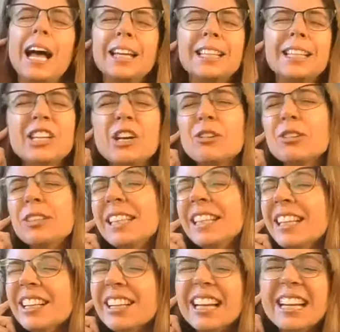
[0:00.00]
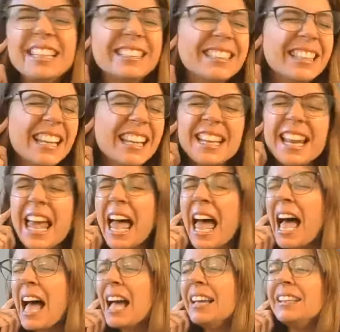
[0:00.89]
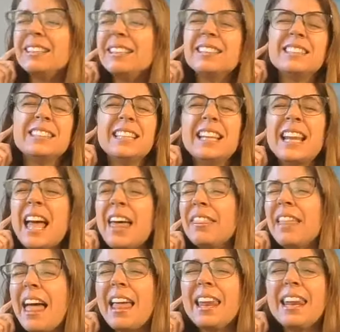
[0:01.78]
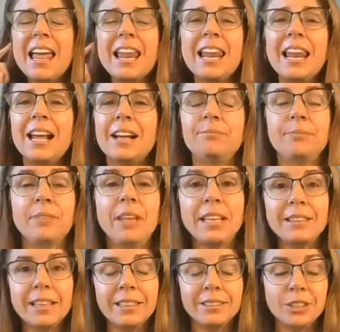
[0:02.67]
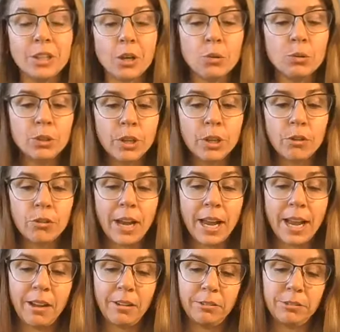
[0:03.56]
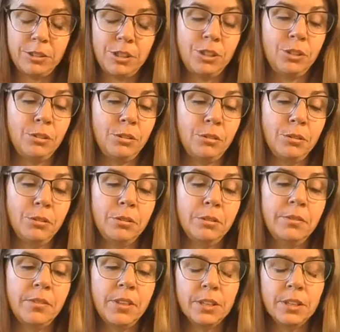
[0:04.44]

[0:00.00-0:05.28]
I don't hear it didn't have nothing. La, la. But they don't know how to.